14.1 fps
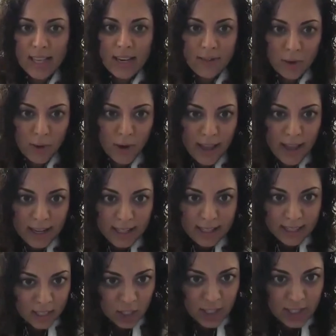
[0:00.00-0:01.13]
of psoriatic
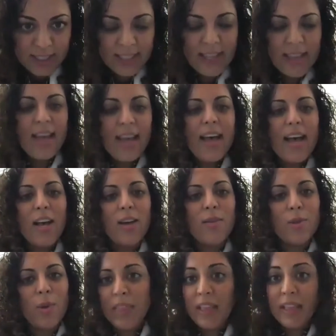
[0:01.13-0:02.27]
lesions.
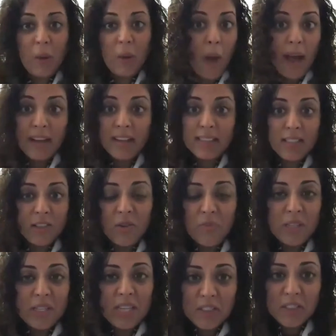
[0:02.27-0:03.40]
So I think the wax,
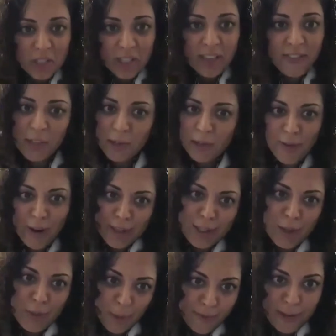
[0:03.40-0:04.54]
potentially, even though it's very
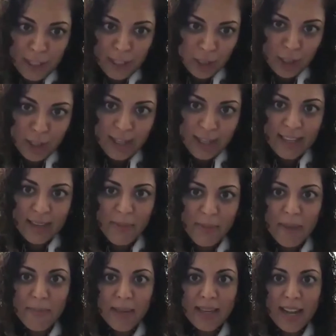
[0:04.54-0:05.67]
superficial, I think
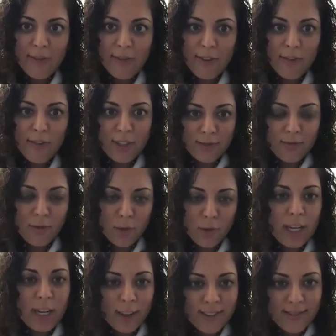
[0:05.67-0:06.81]
might be enough of a
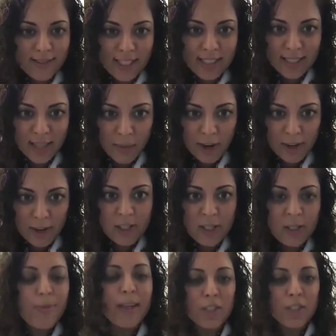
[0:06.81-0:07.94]
trigger in some areas,
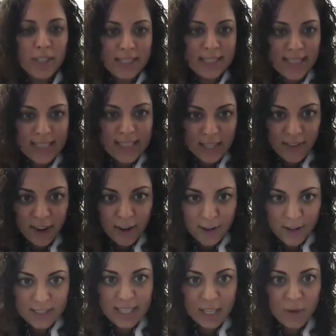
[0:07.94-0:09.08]
especially the sensitive
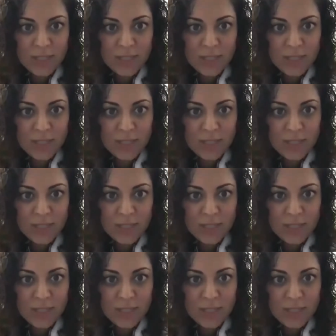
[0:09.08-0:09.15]
areas, like you